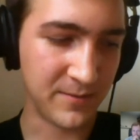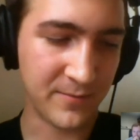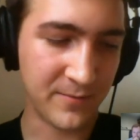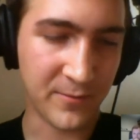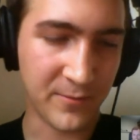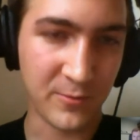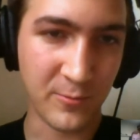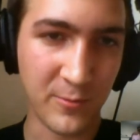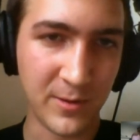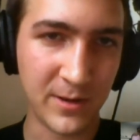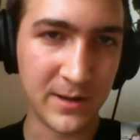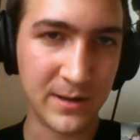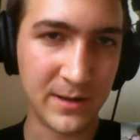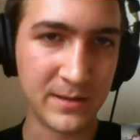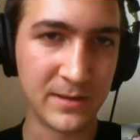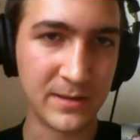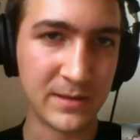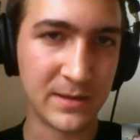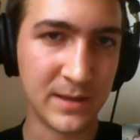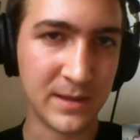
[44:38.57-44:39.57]
For
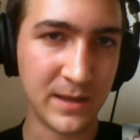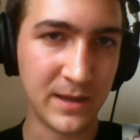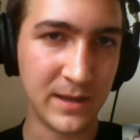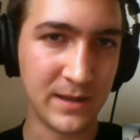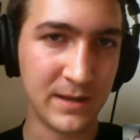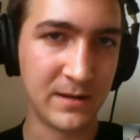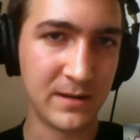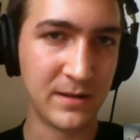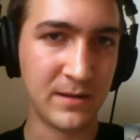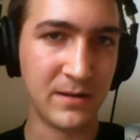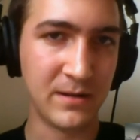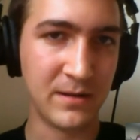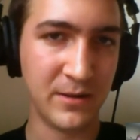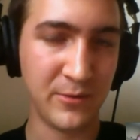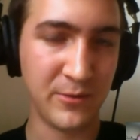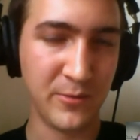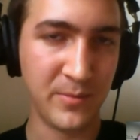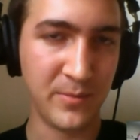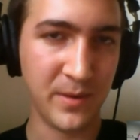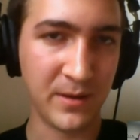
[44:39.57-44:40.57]
1.10,
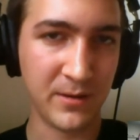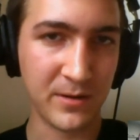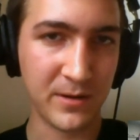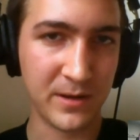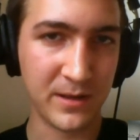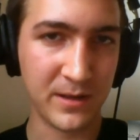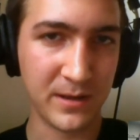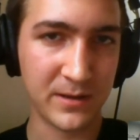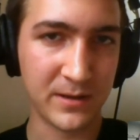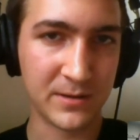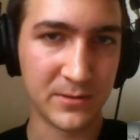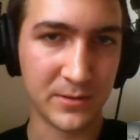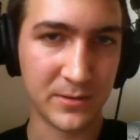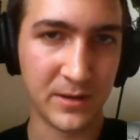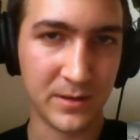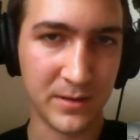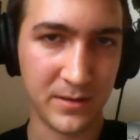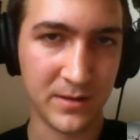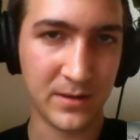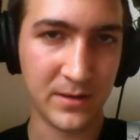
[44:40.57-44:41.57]
it'll be great actually.
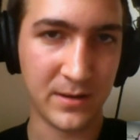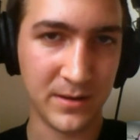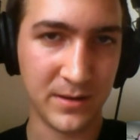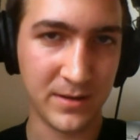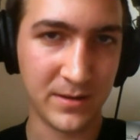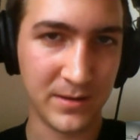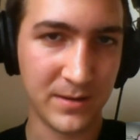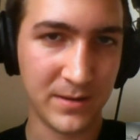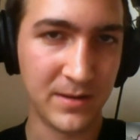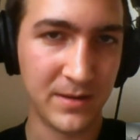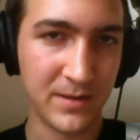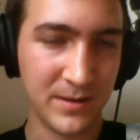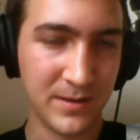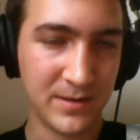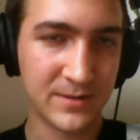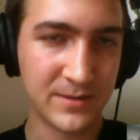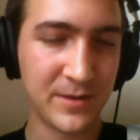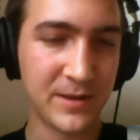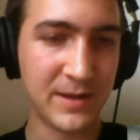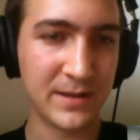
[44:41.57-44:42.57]
So
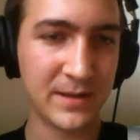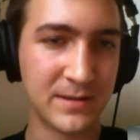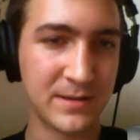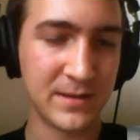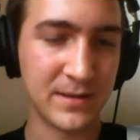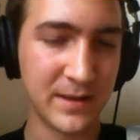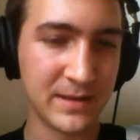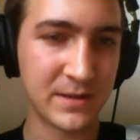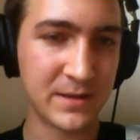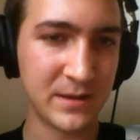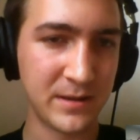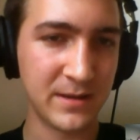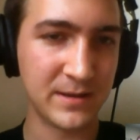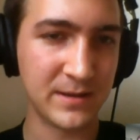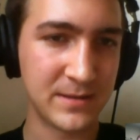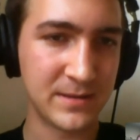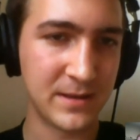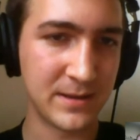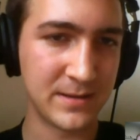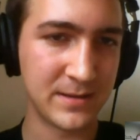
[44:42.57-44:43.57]

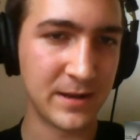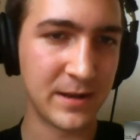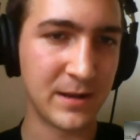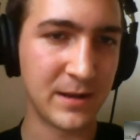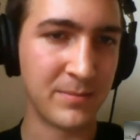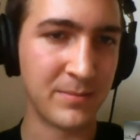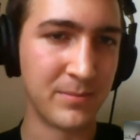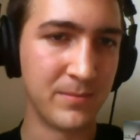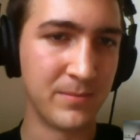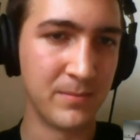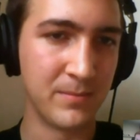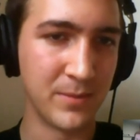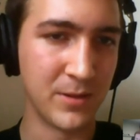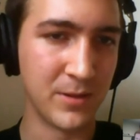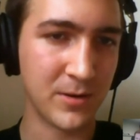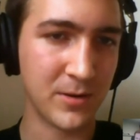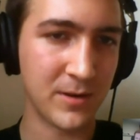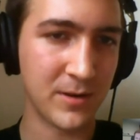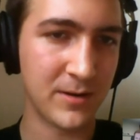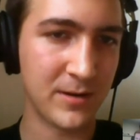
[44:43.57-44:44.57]
is that a
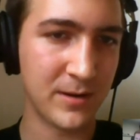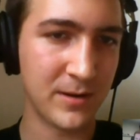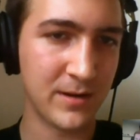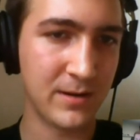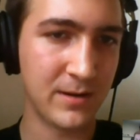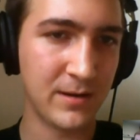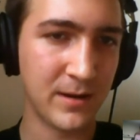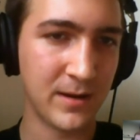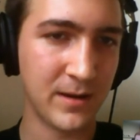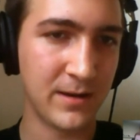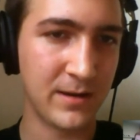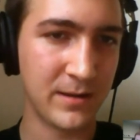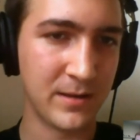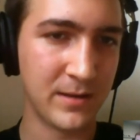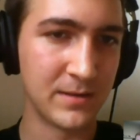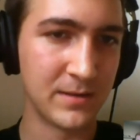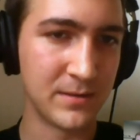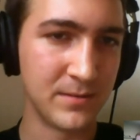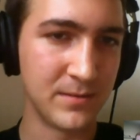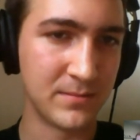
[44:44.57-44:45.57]
blocker
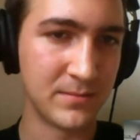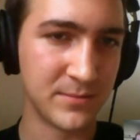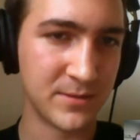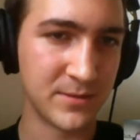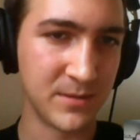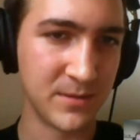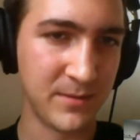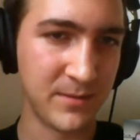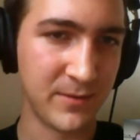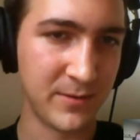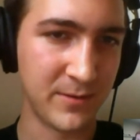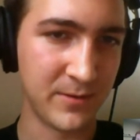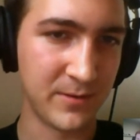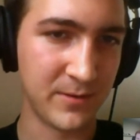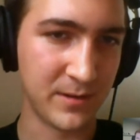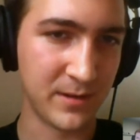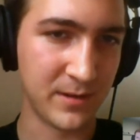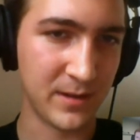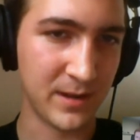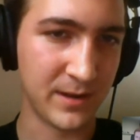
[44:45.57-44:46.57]
at some of
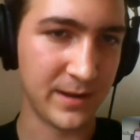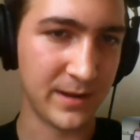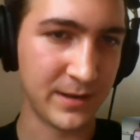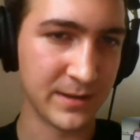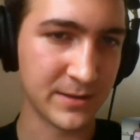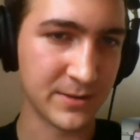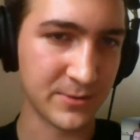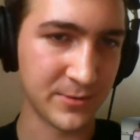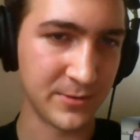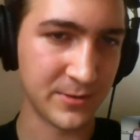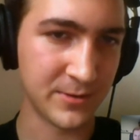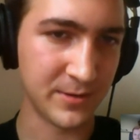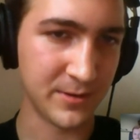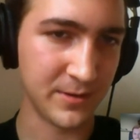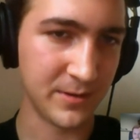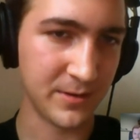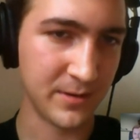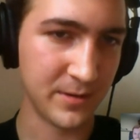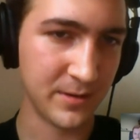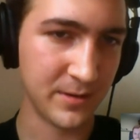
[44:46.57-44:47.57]
your clients or?